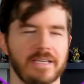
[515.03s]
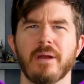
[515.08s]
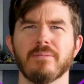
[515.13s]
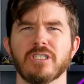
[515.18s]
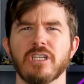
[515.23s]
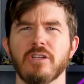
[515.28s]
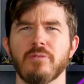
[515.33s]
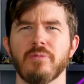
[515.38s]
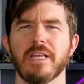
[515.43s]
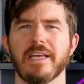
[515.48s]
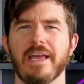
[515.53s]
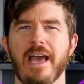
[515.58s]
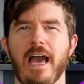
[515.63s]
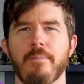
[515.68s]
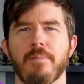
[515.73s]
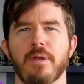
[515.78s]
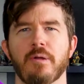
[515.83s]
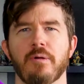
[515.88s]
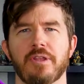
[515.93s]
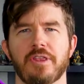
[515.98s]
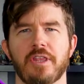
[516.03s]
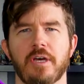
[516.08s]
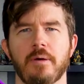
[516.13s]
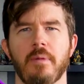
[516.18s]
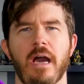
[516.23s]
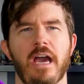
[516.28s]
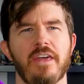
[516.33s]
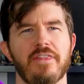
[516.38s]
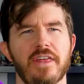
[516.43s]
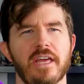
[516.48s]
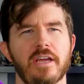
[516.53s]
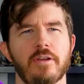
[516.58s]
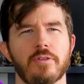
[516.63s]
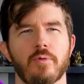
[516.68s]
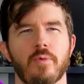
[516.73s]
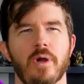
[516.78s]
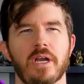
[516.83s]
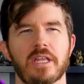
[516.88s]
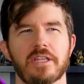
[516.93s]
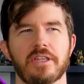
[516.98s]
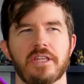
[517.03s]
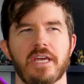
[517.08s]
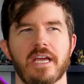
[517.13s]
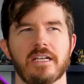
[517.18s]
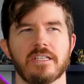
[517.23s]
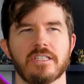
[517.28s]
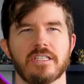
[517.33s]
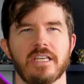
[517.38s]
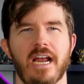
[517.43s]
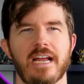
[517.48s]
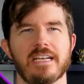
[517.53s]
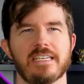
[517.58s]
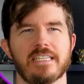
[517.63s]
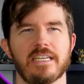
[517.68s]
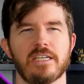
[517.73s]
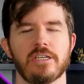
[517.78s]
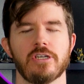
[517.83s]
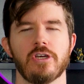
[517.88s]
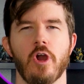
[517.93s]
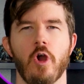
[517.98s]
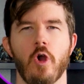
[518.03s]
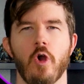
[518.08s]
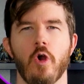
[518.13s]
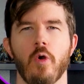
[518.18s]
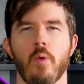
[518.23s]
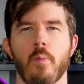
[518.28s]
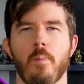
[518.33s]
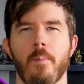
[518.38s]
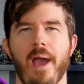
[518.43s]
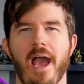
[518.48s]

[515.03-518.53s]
But I'm still really happy with them. I think one of the things that I didn't know